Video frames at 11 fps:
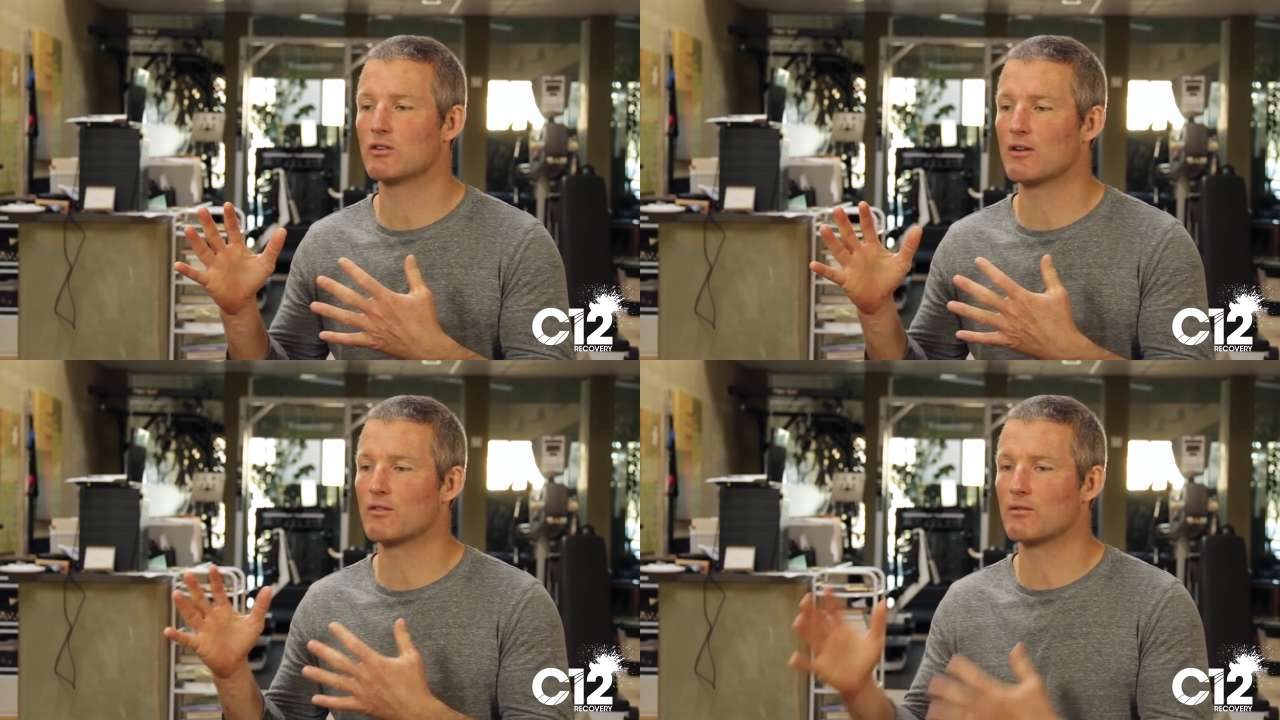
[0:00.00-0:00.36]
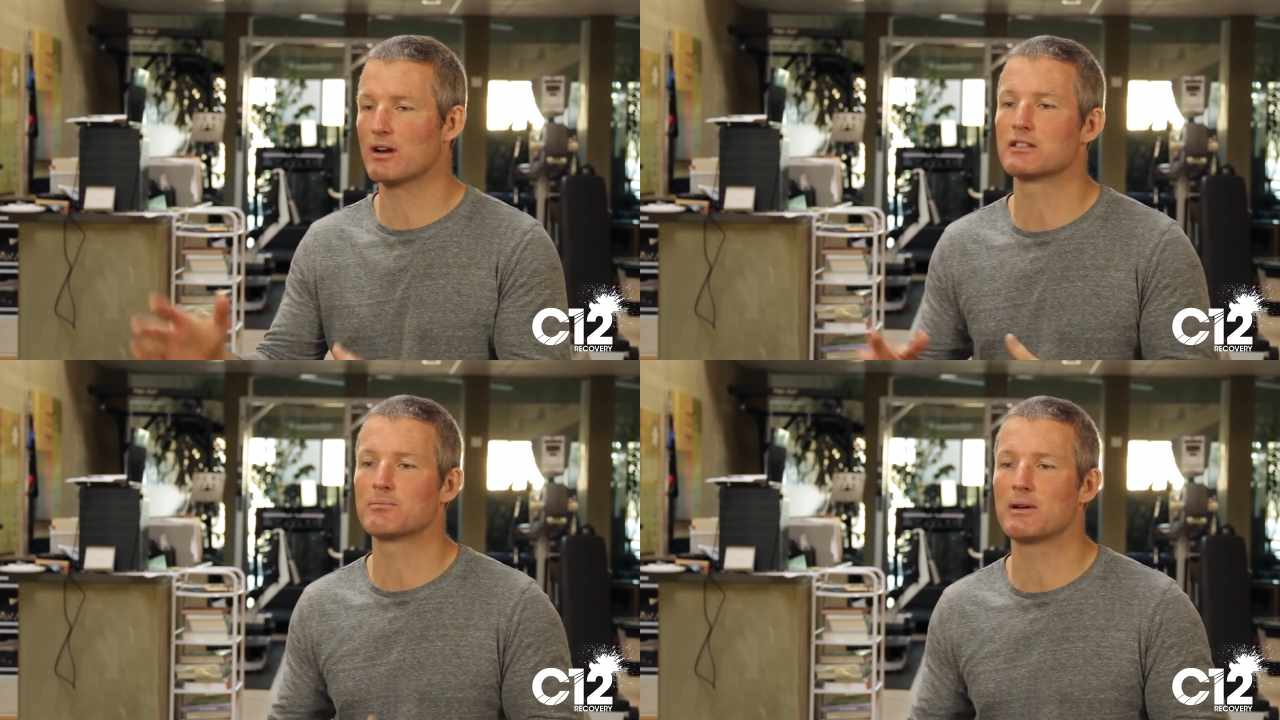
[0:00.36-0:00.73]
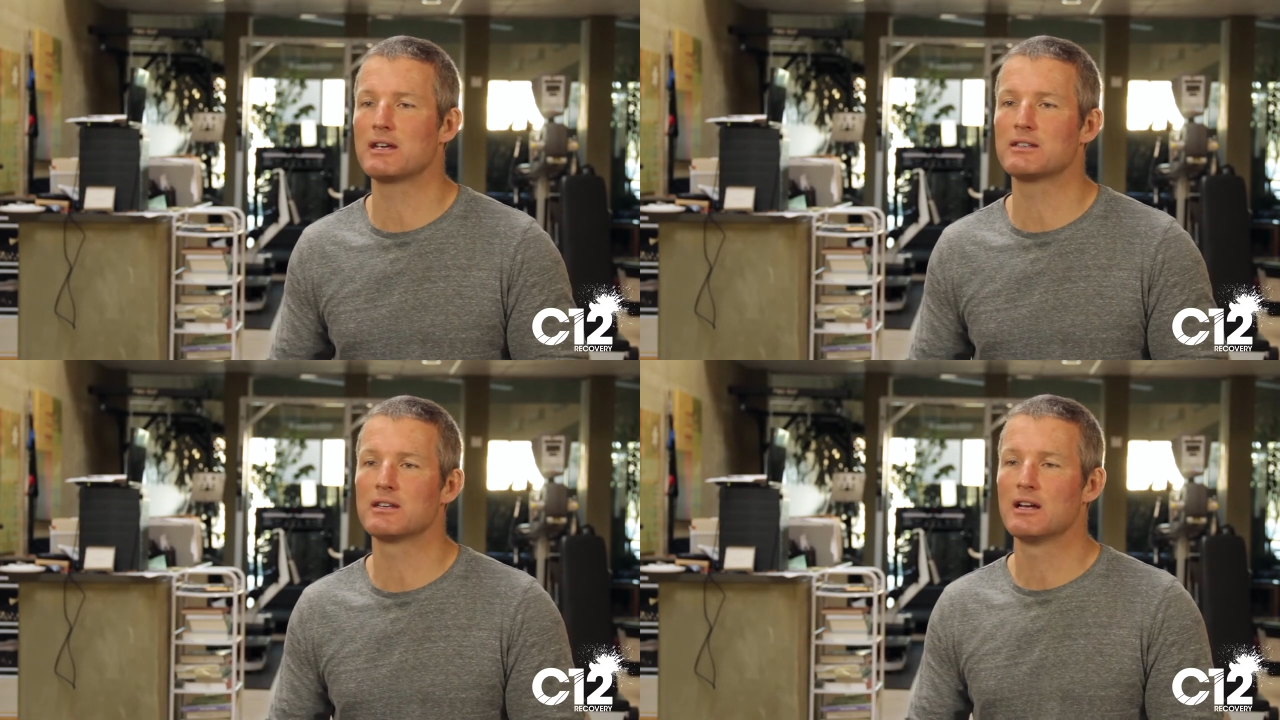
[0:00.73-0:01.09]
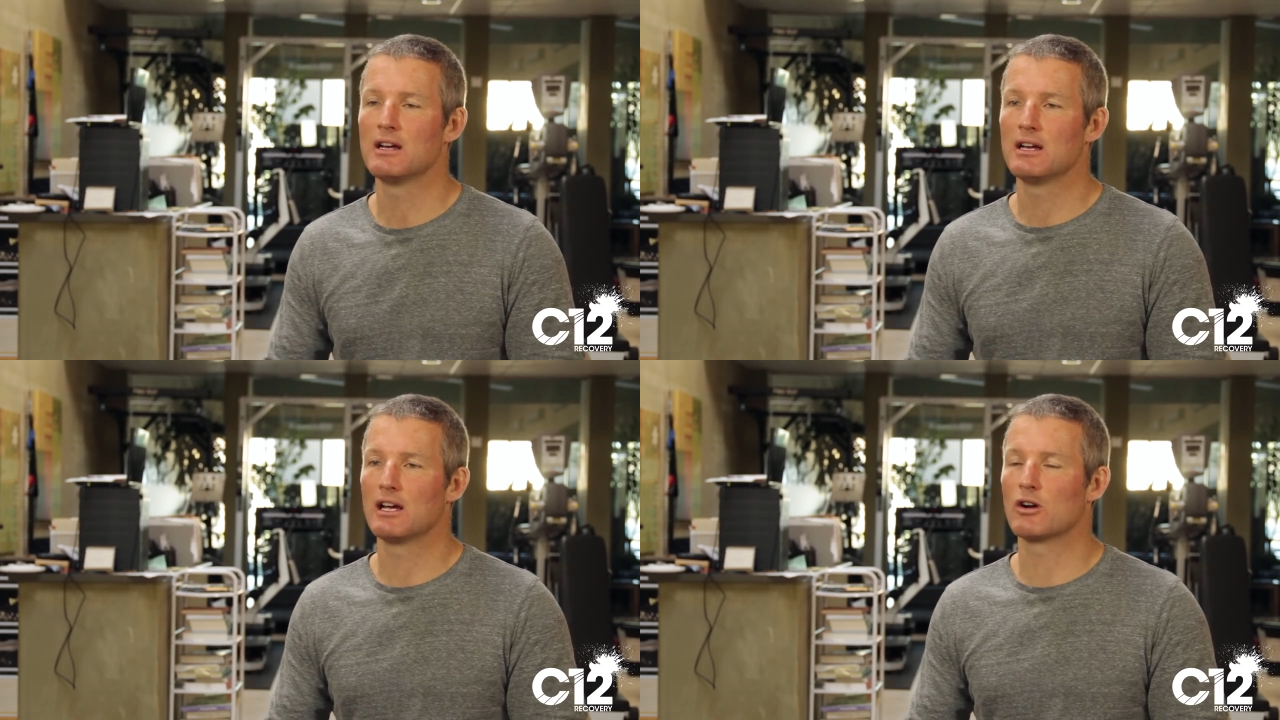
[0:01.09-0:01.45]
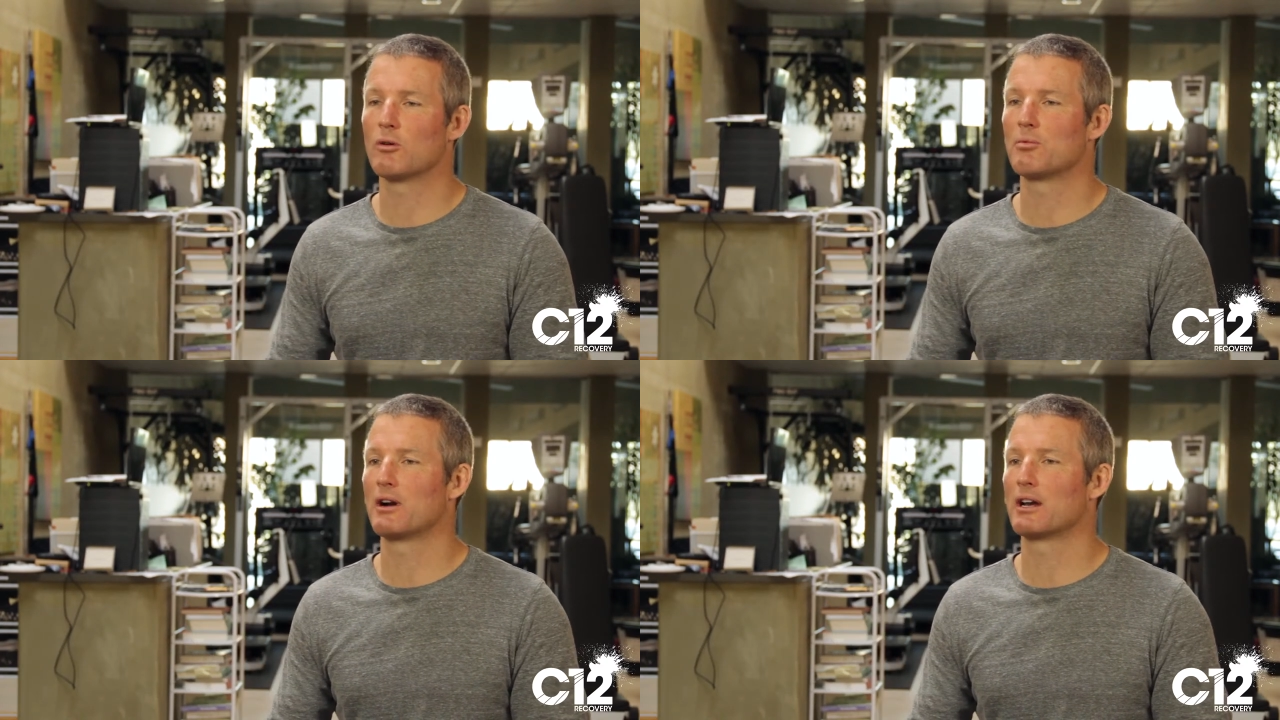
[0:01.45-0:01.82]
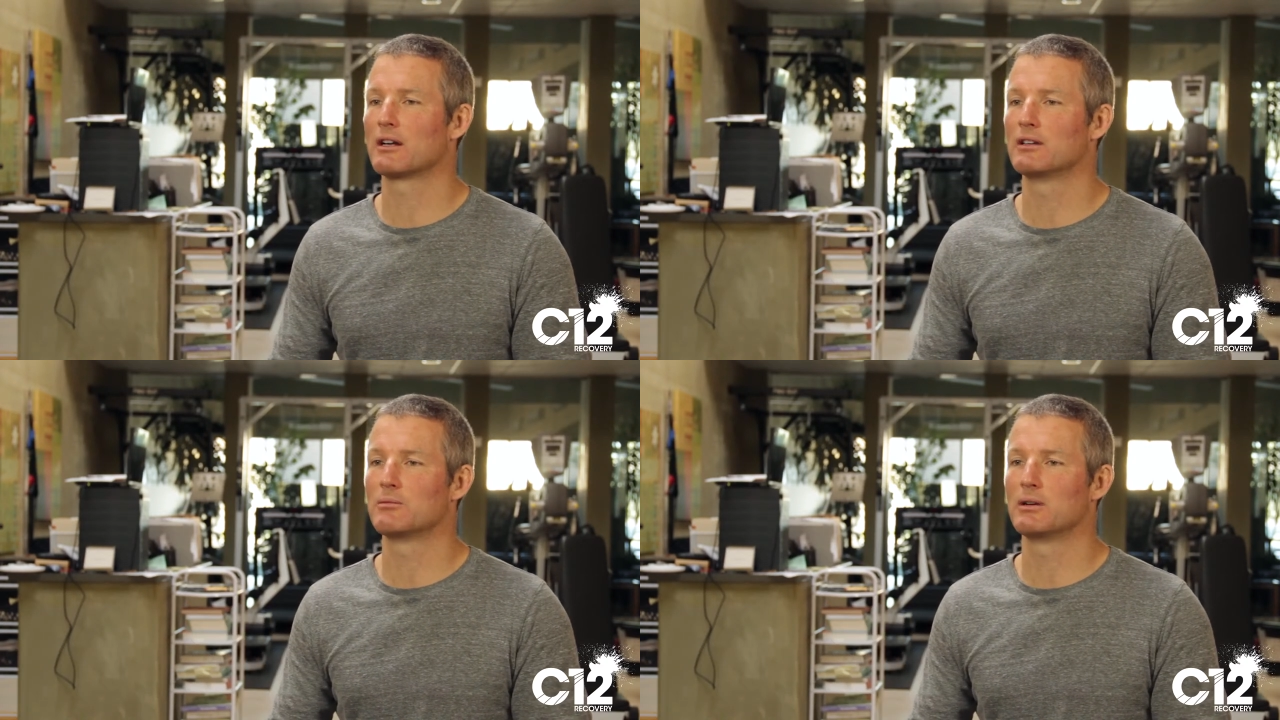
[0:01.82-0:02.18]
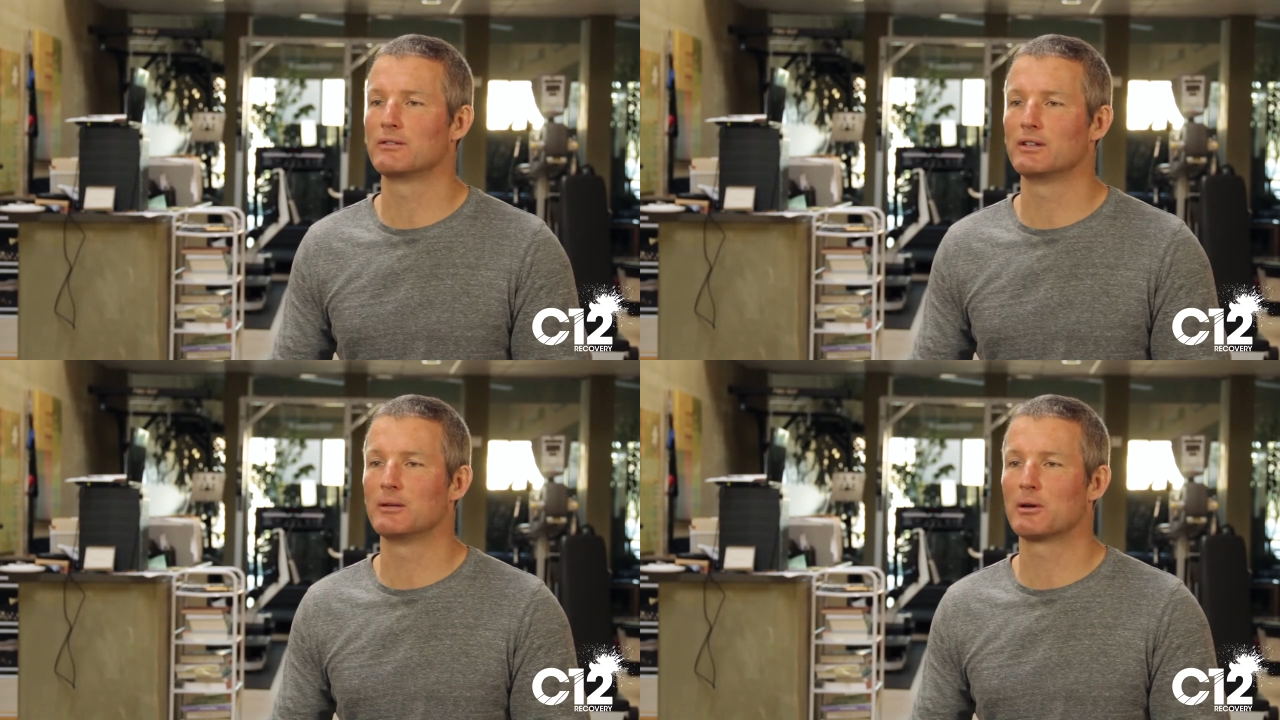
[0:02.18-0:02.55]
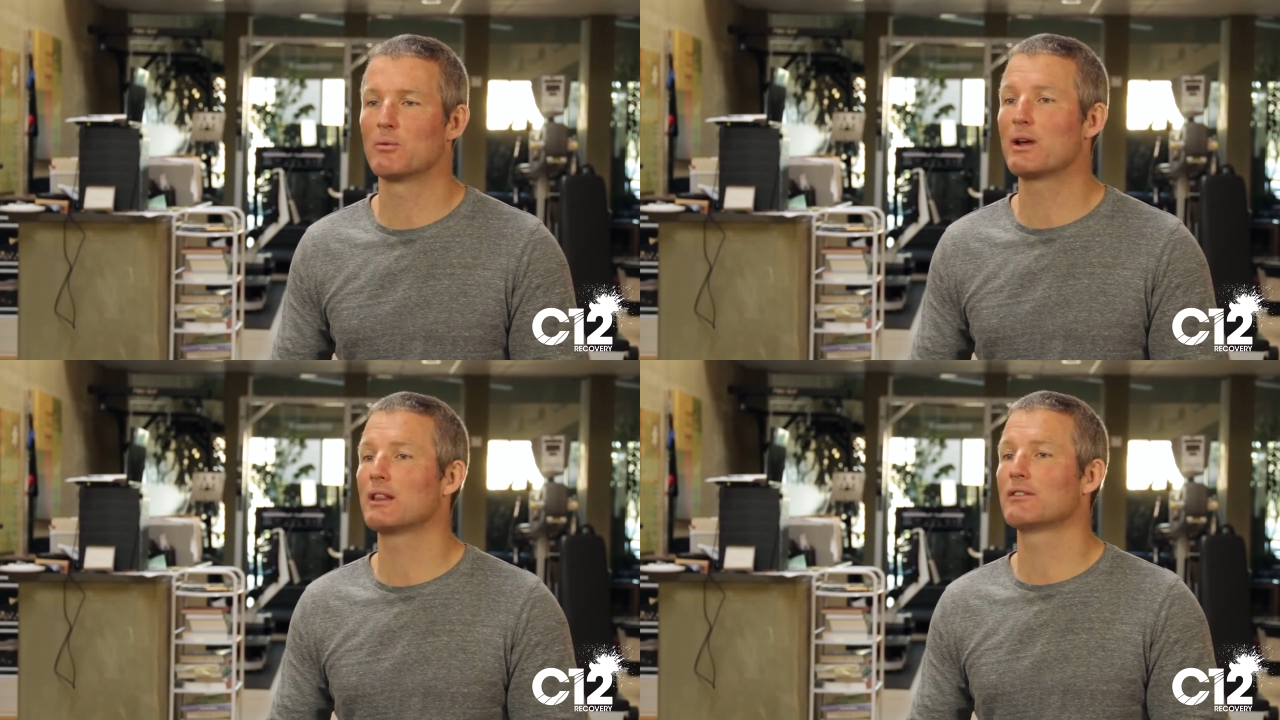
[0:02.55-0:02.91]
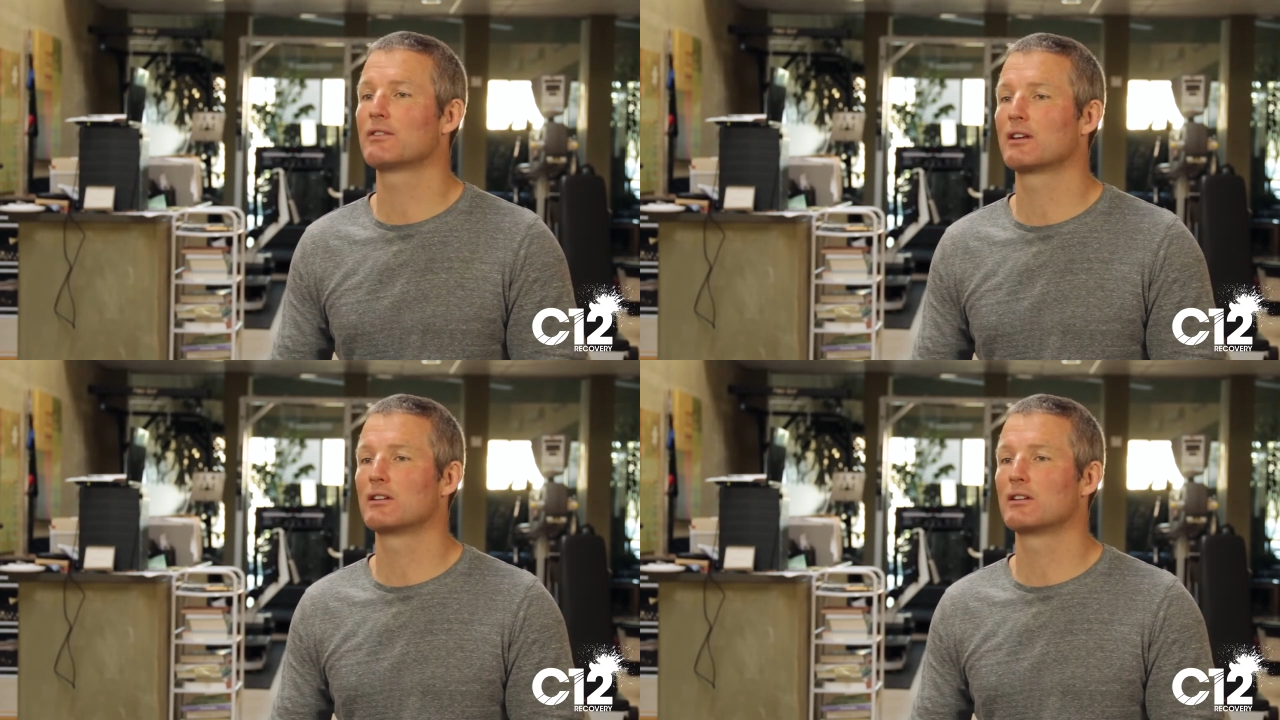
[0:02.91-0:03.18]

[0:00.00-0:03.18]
and you have the right space, incorporating a little bit of Olympic weightlifting